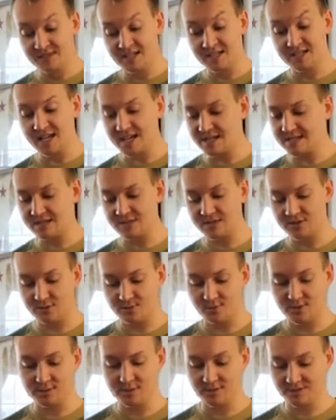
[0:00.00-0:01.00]
Cases are
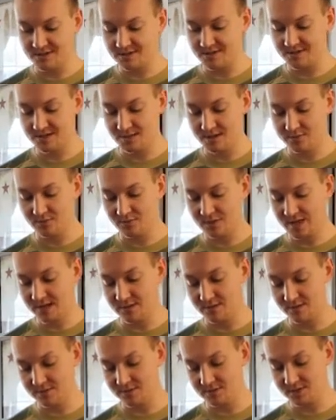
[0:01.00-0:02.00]
pretty much the same. I
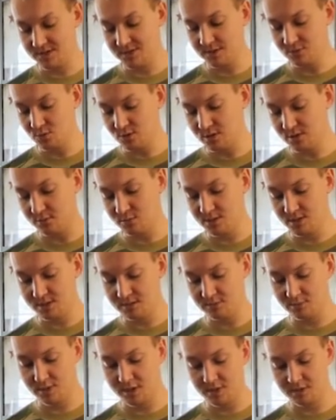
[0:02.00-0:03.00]
don't see one
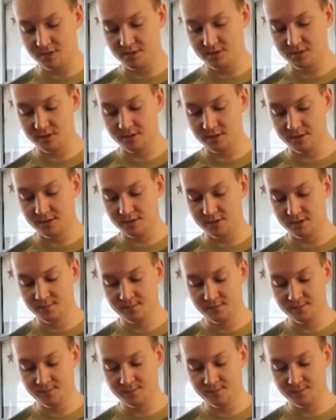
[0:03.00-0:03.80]
being better than the other.